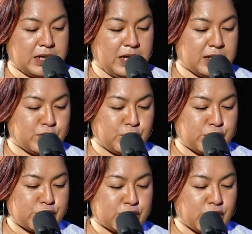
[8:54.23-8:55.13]
Yeah.
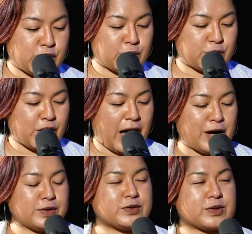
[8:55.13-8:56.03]
So
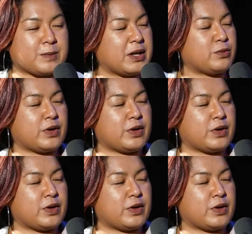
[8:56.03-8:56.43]
how, I mean,